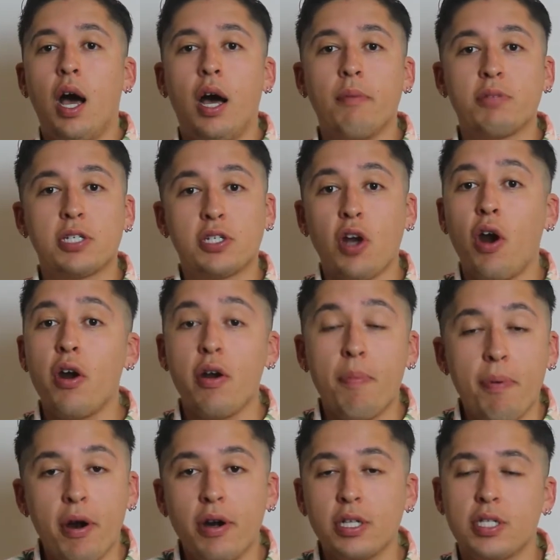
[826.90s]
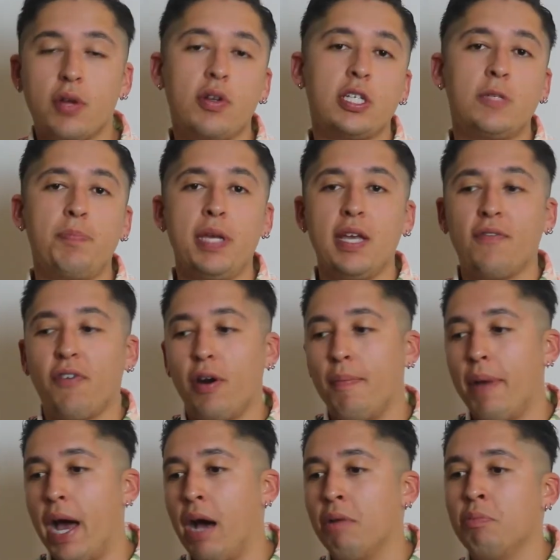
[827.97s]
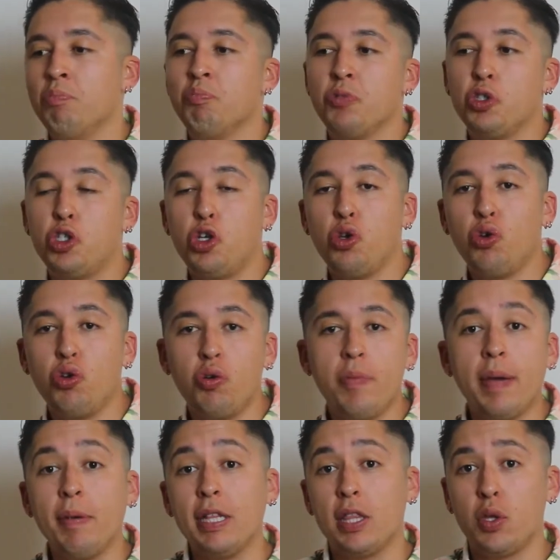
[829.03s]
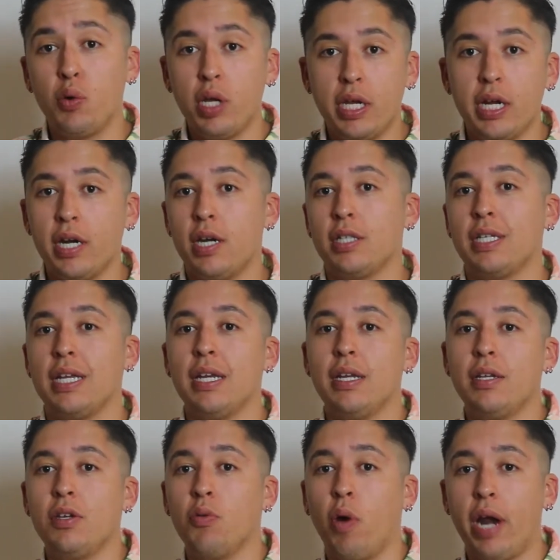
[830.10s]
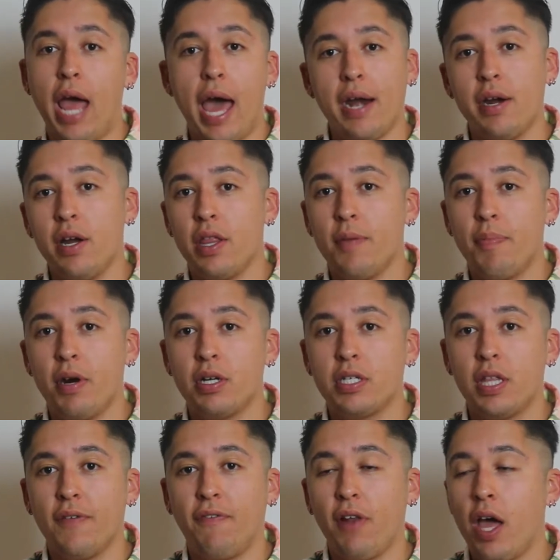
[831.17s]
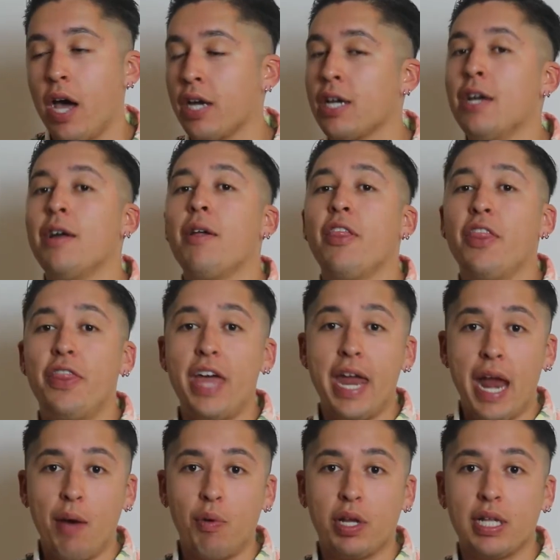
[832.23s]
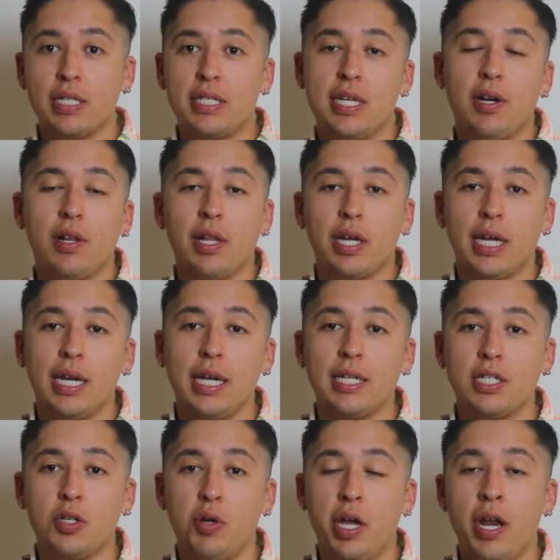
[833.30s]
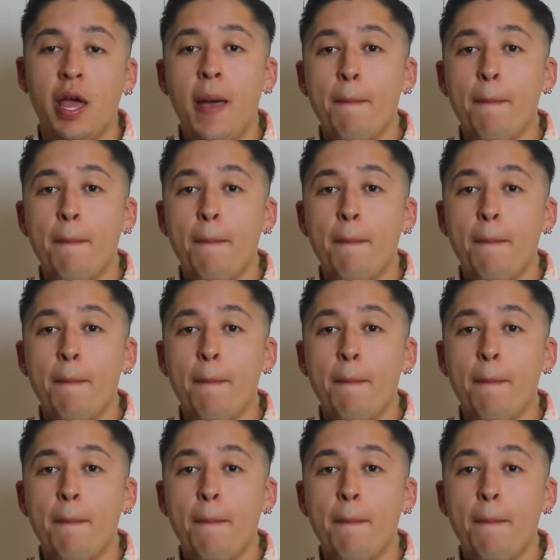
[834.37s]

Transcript: starter bird, so to speak, for about 2, maybe 3 years, and you want to add another bird to the flock, then I would consider looking into it.